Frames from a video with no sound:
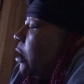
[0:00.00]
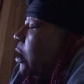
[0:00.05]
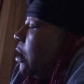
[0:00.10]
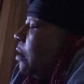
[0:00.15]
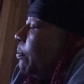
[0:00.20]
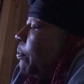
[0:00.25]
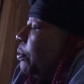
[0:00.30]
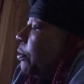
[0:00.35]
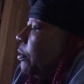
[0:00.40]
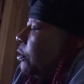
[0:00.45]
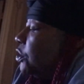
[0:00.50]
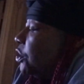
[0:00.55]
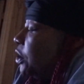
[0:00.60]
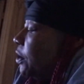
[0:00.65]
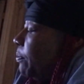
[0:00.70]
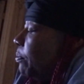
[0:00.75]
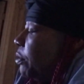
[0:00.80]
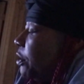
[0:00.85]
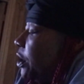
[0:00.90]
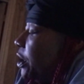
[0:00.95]
he,
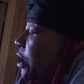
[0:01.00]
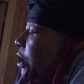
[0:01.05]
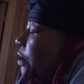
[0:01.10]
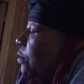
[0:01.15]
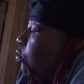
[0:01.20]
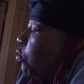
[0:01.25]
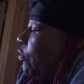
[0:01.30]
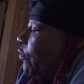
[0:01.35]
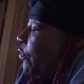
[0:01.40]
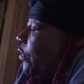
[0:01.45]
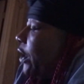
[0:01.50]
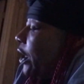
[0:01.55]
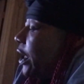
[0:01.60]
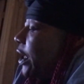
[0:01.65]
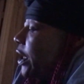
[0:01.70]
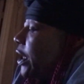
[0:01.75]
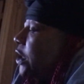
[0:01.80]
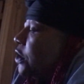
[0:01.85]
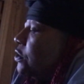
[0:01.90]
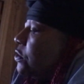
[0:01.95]
she pleaded with the
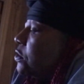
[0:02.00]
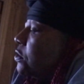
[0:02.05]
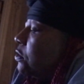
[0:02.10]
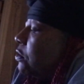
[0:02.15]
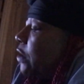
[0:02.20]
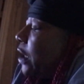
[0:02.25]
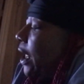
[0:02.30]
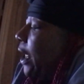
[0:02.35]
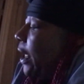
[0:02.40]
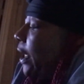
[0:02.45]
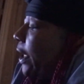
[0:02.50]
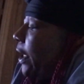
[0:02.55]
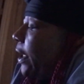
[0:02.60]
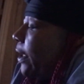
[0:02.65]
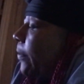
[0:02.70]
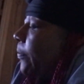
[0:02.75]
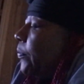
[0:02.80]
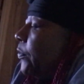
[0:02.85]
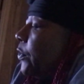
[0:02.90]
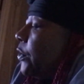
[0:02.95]
angels on the high
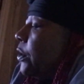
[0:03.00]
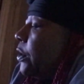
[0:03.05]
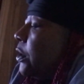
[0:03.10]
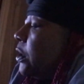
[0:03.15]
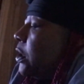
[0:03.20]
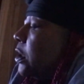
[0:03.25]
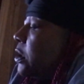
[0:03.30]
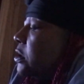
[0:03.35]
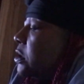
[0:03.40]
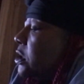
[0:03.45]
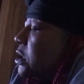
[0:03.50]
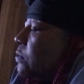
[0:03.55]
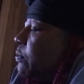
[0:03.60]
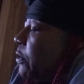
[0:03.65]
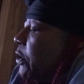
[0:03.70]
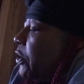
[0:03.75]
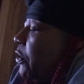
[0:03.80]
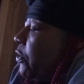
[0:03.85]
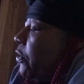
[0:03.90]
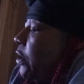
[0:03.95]
to
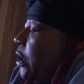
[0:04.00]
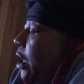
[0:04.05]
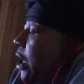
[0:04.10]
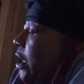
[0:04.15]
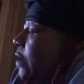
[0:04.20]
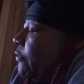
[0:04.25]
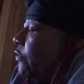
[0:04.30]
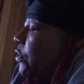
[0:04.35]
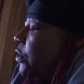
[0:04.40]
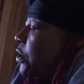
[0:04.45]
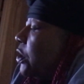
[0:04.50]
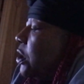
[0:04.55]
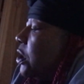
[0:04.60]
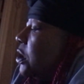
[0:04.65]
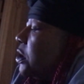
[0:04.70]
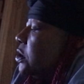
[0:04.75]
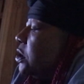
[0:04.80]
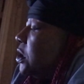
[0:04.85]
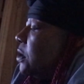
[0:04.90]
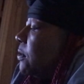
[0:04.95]
spare her life.
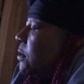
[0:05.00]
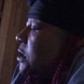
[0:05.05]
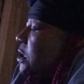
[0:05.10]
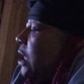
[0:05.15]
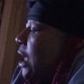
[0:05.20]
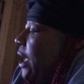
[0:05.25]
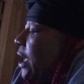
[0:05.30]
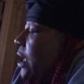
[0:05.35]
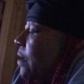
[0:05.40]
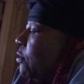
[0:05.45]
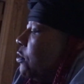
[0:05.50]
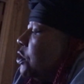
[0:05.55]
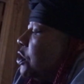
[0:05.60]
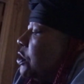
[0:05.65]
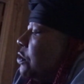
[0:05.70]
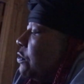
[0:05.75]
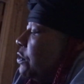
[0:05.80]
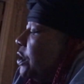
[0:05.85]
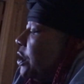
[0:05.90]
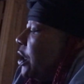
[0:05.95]
She was able
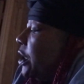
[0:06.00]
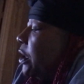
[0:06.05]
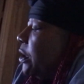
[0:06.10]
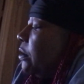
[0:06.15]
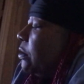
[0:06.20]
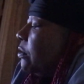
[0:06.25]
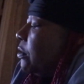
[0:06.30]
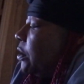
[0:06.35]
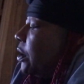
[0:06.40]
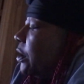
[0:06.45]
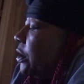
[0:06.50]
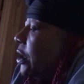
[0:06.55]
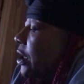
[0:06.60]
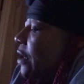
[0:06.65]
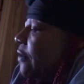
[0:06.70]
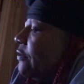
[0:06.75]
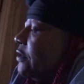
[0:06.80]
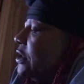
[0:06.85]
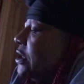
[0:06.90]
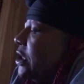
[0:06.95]
to get
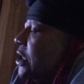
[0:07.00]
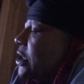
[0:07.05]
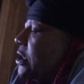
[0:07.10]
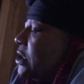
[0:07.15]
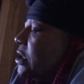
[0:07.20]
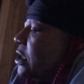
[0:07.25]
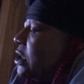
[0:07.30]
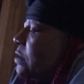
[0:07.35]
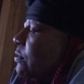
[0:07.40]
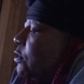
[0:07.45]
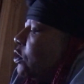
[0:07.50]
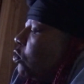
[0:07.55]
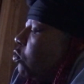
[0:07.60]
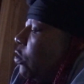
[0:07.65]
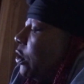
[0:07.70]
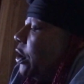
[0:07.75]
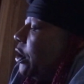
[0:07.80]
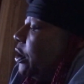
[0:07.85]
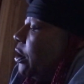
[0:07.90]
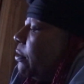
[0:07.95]
enough distance
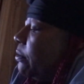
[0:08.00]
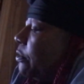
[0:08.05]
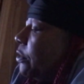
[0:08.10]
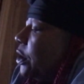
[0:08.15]
between them